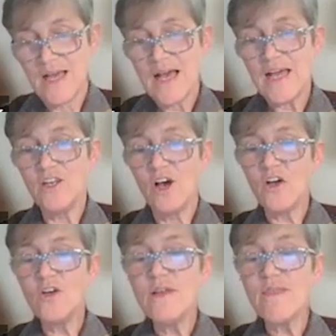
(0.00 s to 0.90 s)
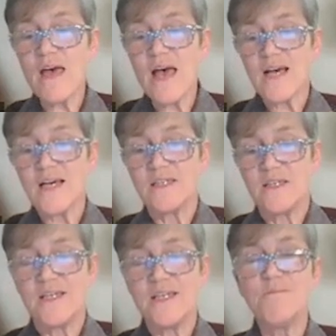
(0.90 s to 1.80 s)
And not only that,
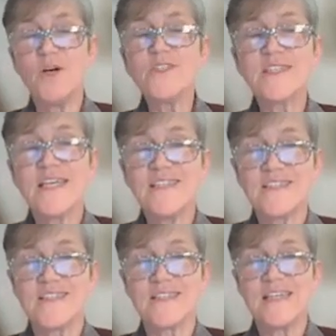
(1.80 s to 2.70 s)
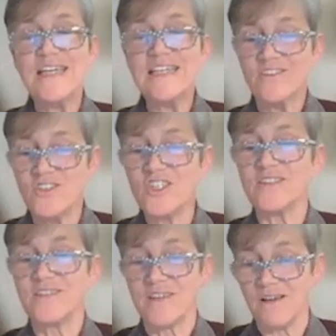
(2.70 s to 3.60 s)
in most cases, it's
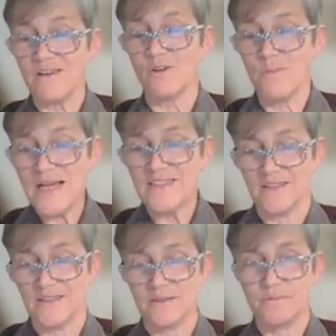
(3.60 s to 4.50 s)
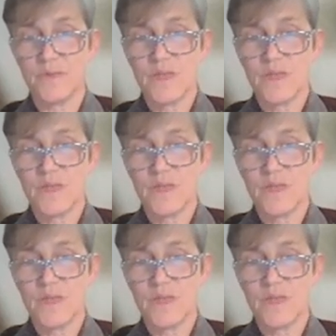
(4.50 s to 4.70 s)
just ungrammatical.